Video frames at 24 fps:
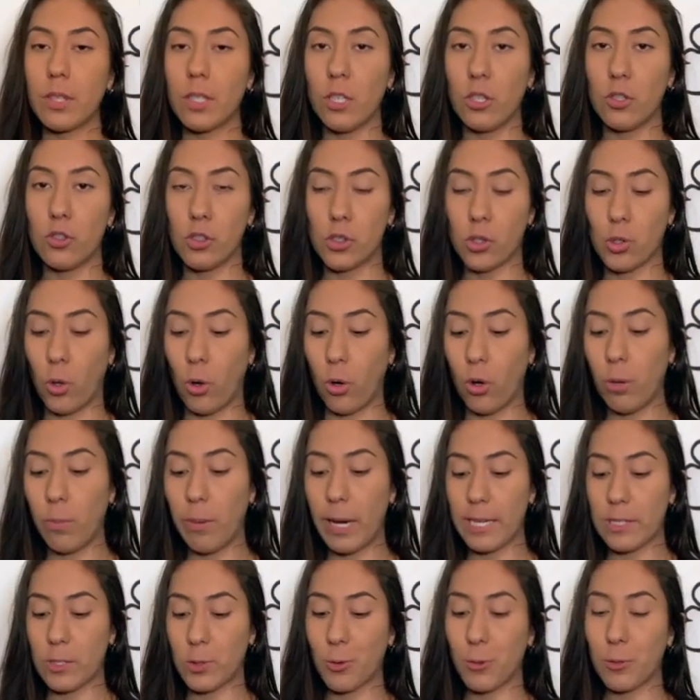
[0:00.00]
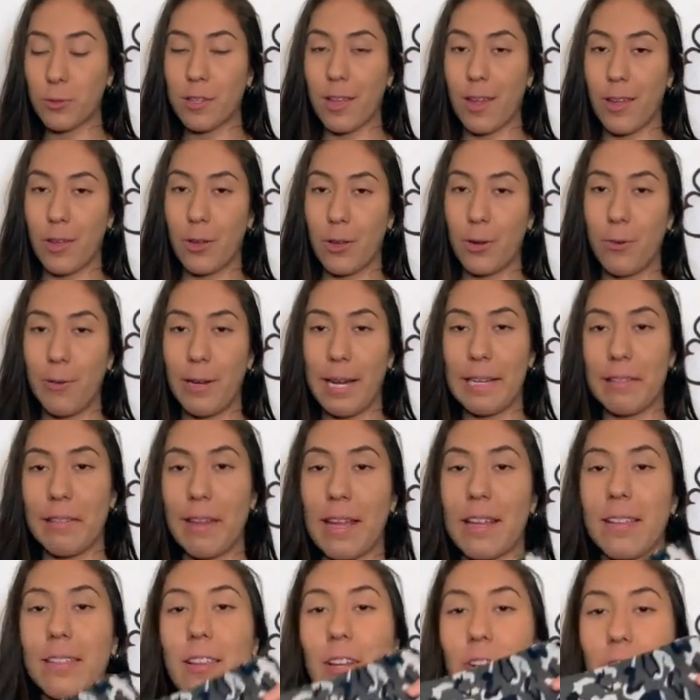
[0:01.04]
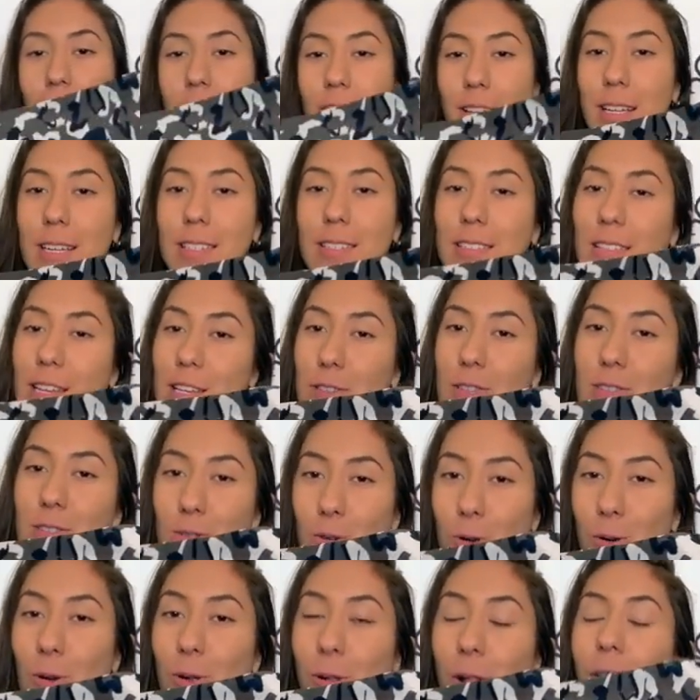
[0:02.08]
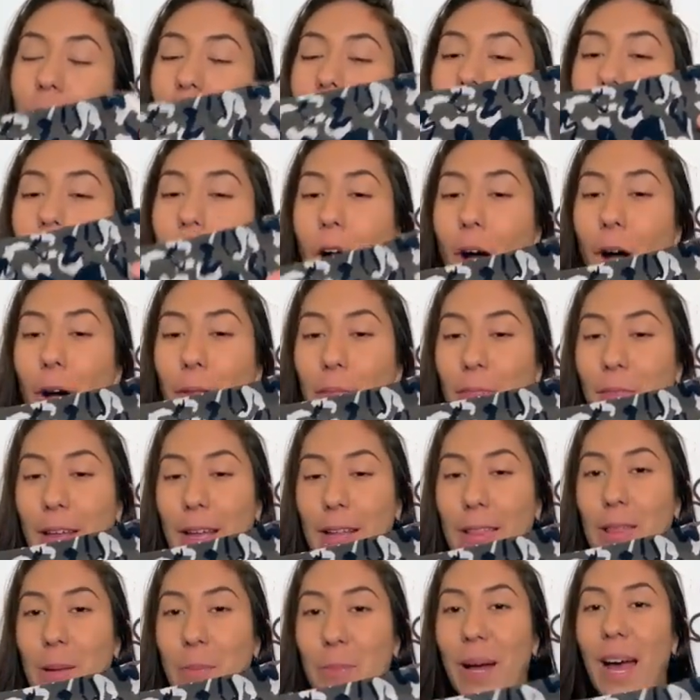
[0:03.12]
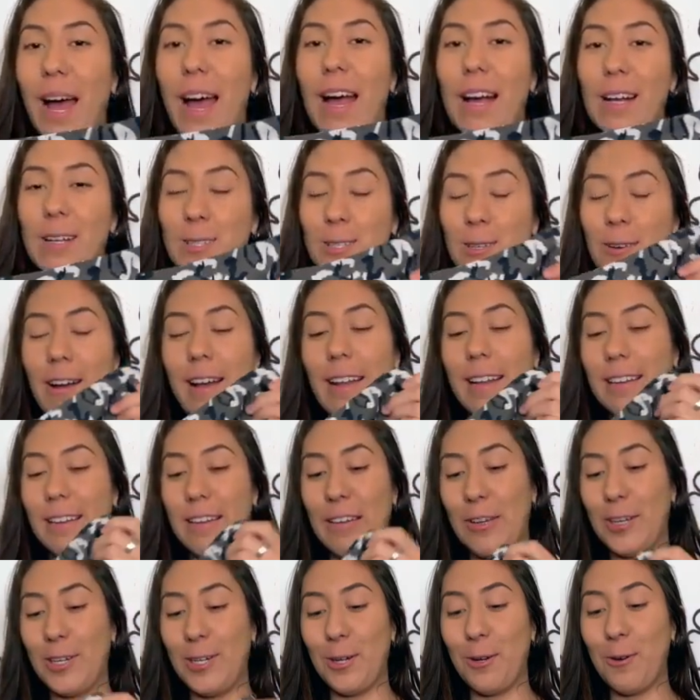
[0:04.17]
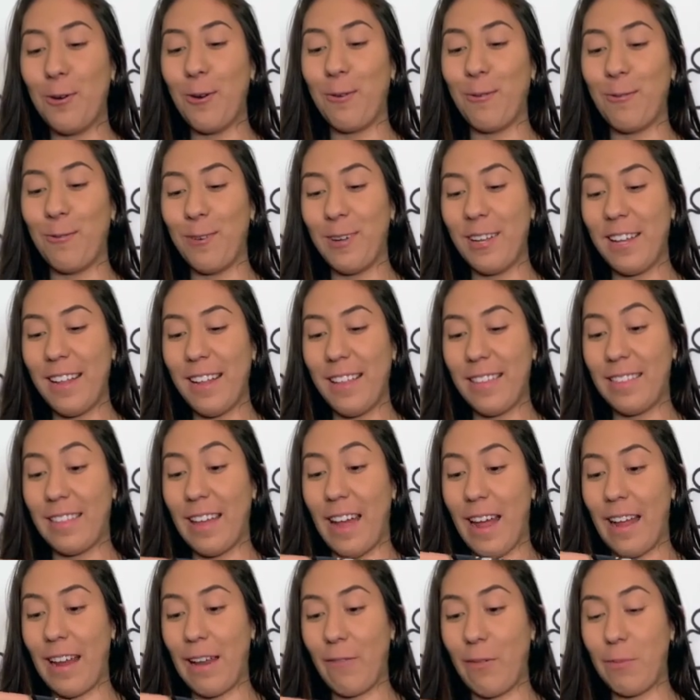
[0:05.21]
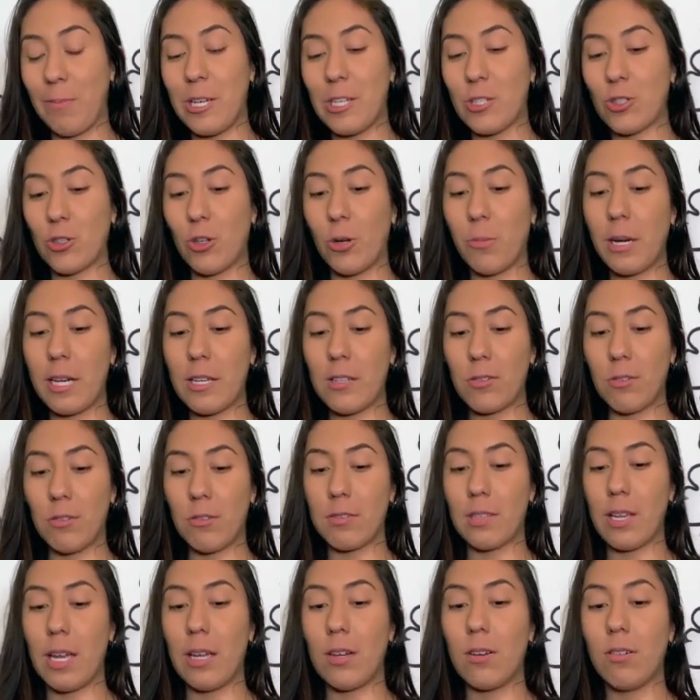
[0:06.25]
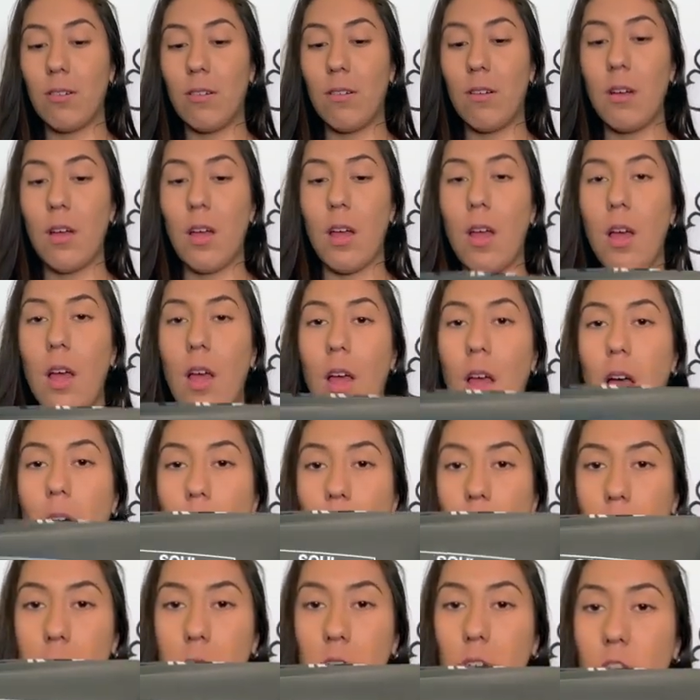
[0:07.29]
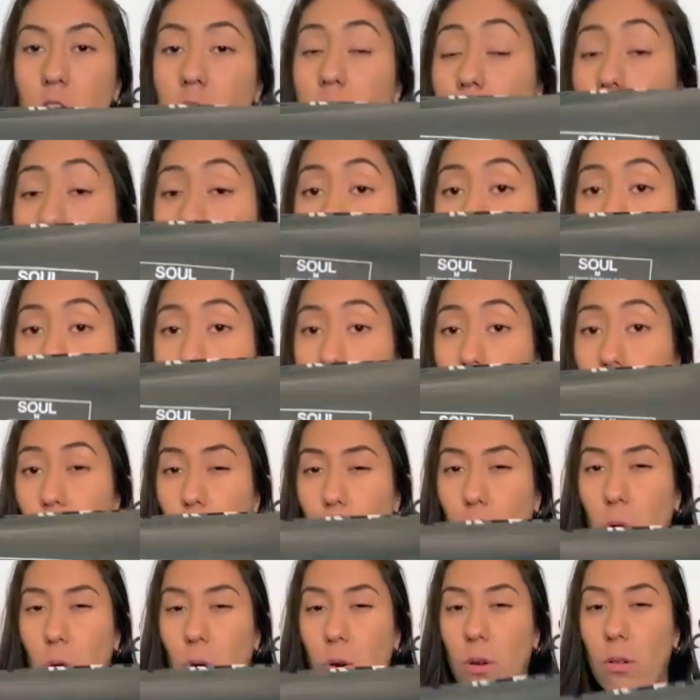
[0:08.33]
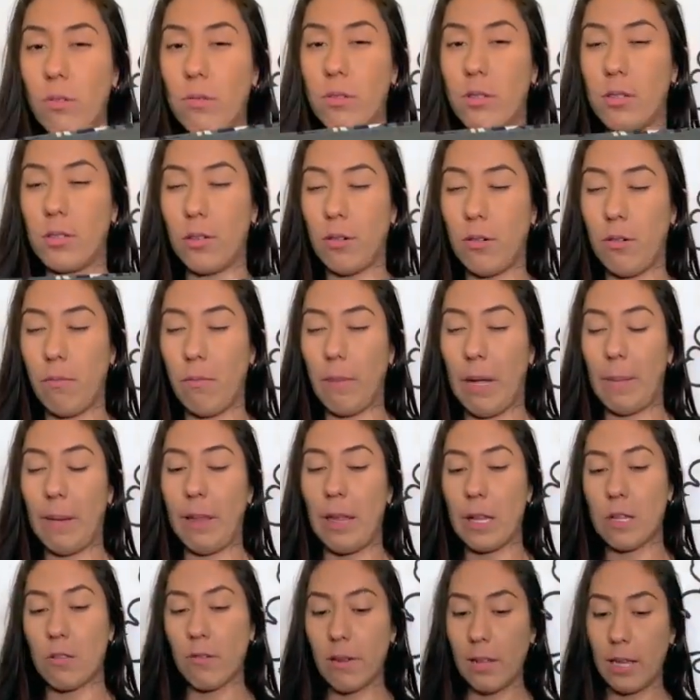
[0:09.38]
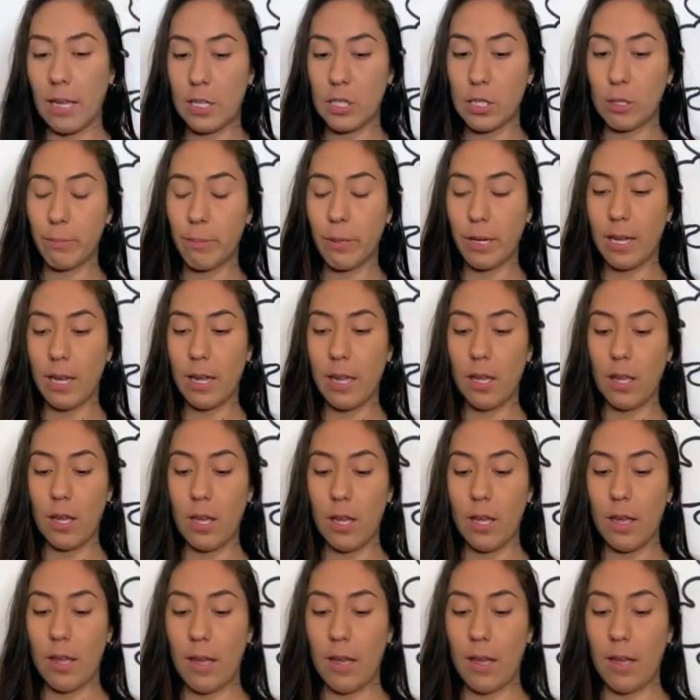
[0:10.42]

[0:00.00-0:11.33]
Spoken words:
Soul by SoulCycle, and like literally it says Soul on like the back, so I knew that it would be Soul by SoulCycle. So it just says Soul, so maybe that's why they just put it